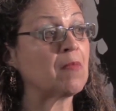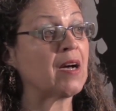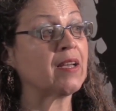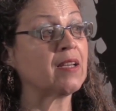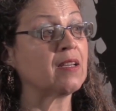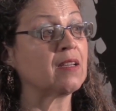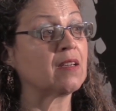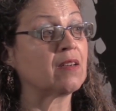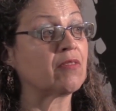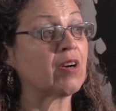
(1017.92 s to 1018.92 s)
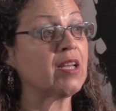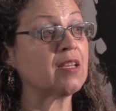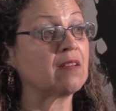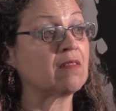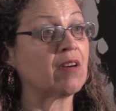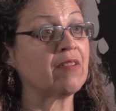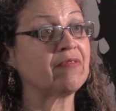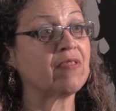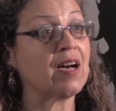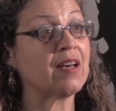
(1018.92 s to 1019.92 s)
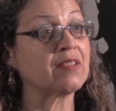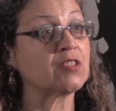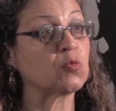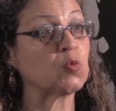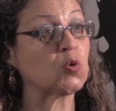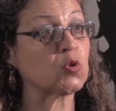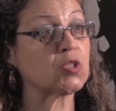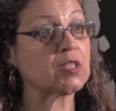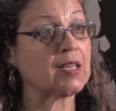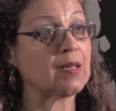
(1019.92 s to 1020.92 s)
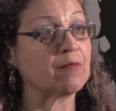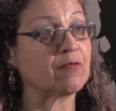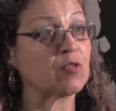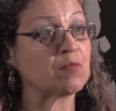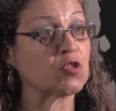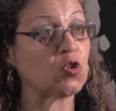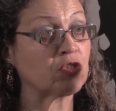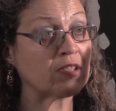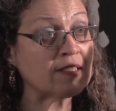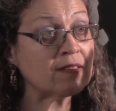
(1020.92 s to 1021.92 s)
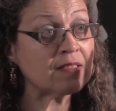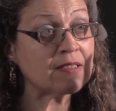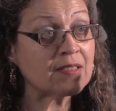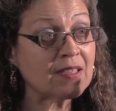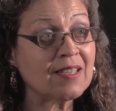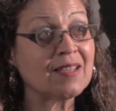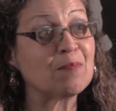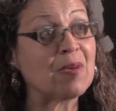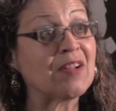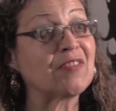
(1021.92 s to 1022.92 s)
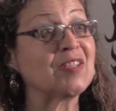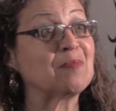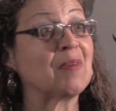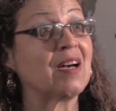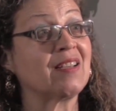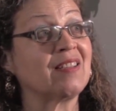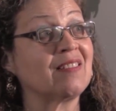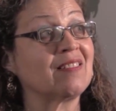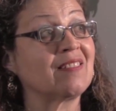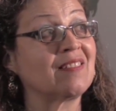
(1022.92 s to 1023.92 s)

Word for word: my great grandfathers was um, from Scotland, married my